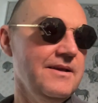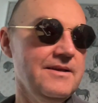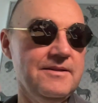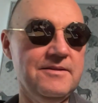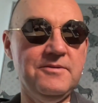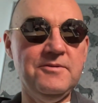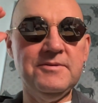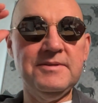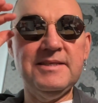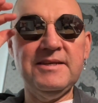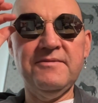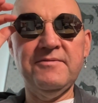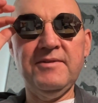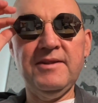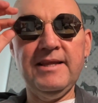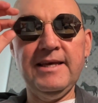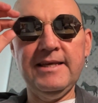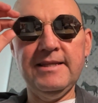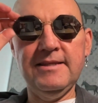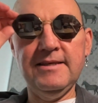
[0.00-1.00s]
do something
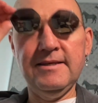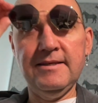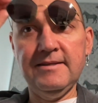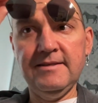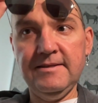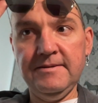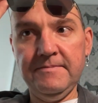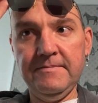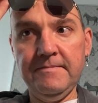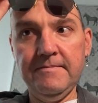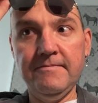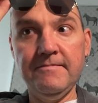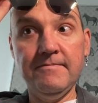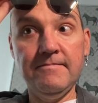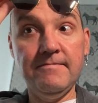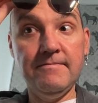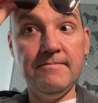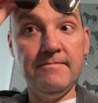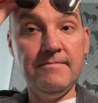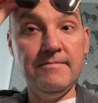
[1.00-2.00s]
like this.
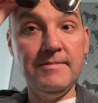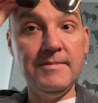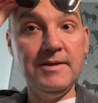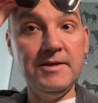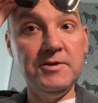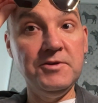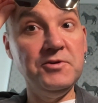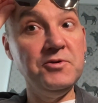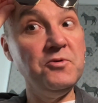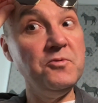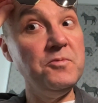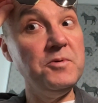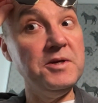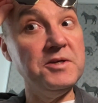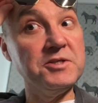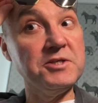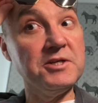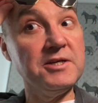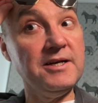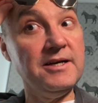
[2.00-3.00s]
You
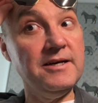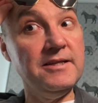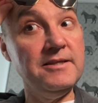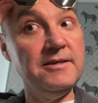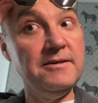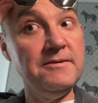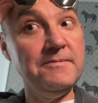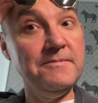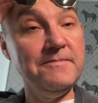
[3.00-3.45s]
wish, honey.